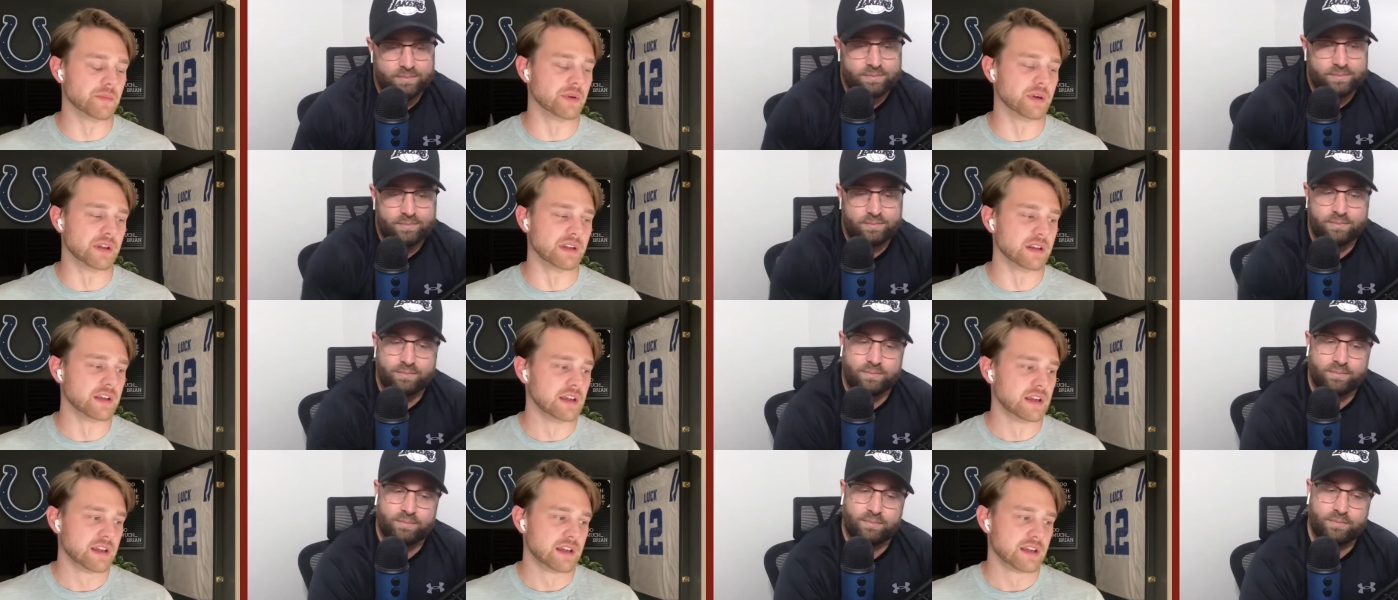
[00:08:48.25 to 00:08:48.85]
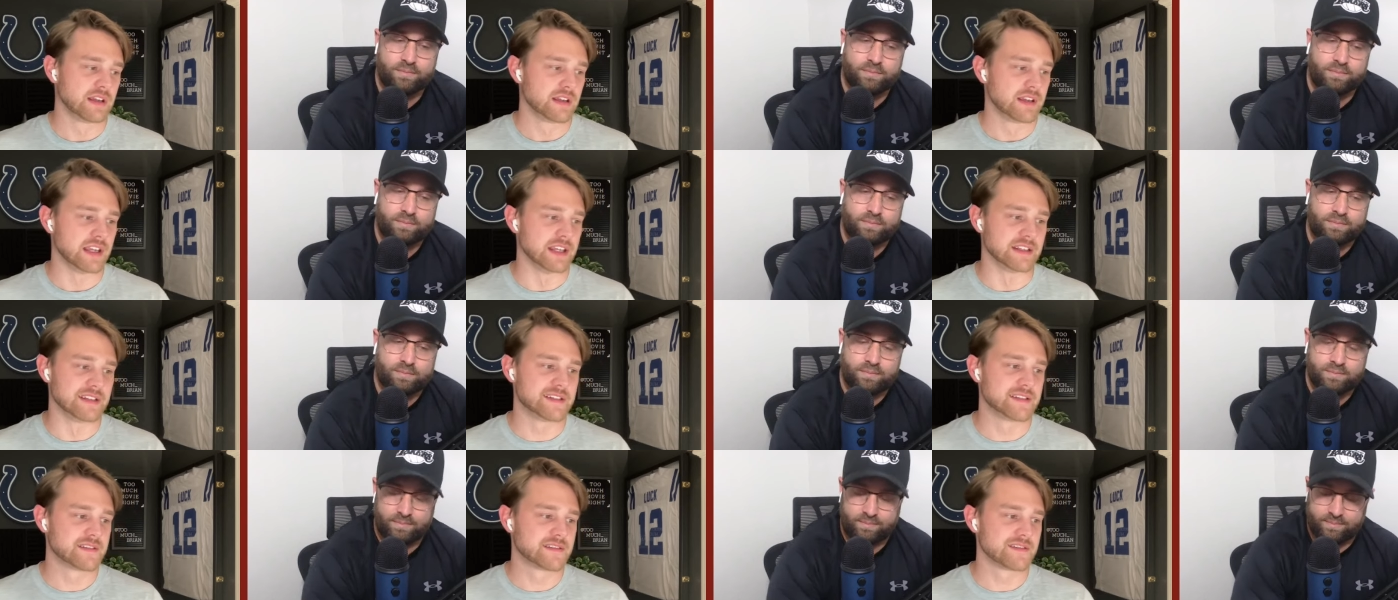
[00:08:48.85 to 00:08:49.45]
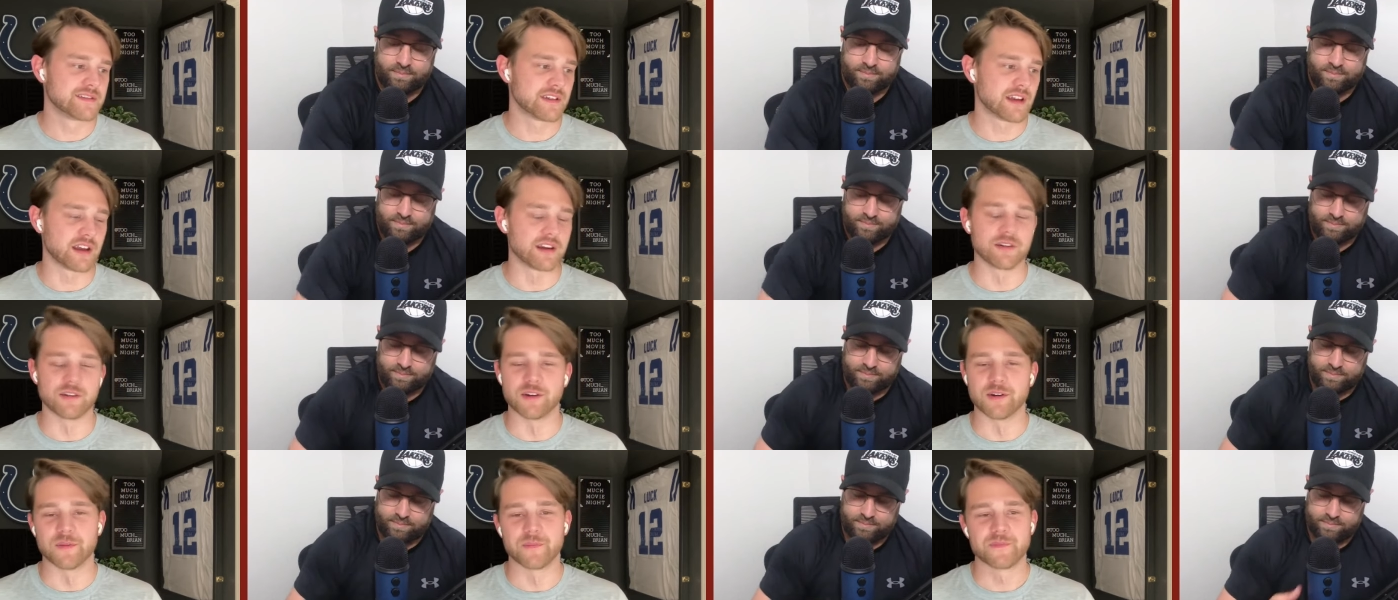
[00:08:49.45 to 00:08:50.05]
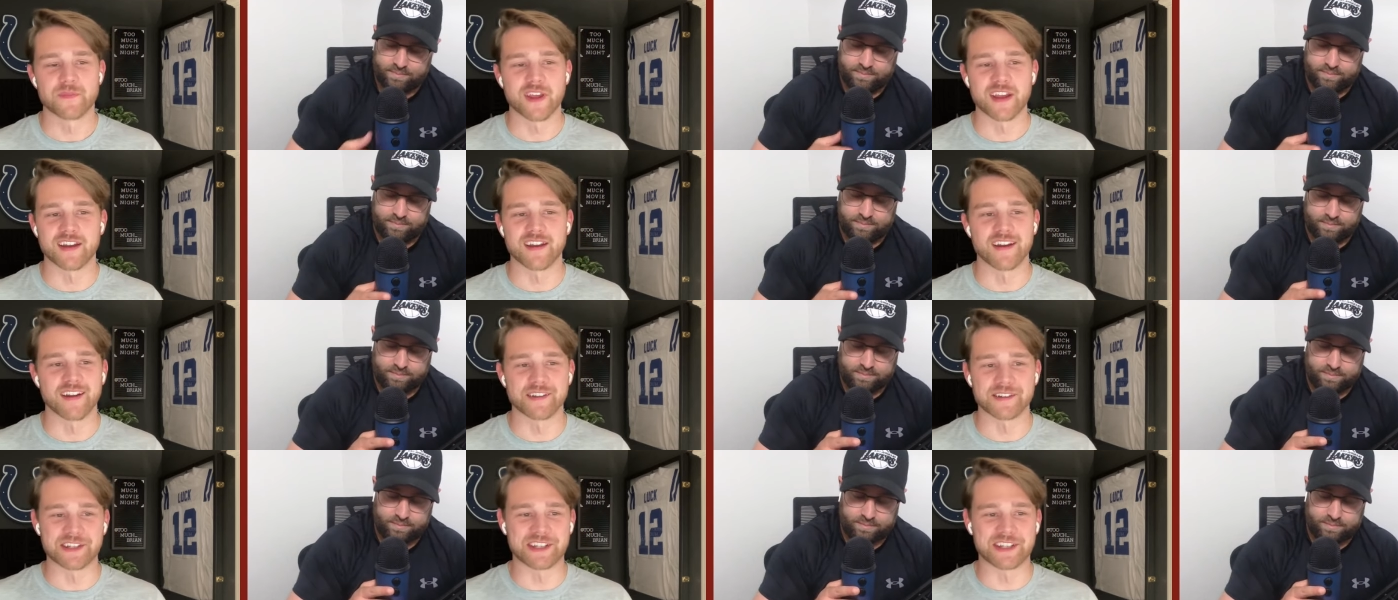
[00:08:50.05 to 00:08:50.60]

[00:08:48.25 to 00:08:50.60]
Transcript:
Speaker 1: But it's I don't know. I, I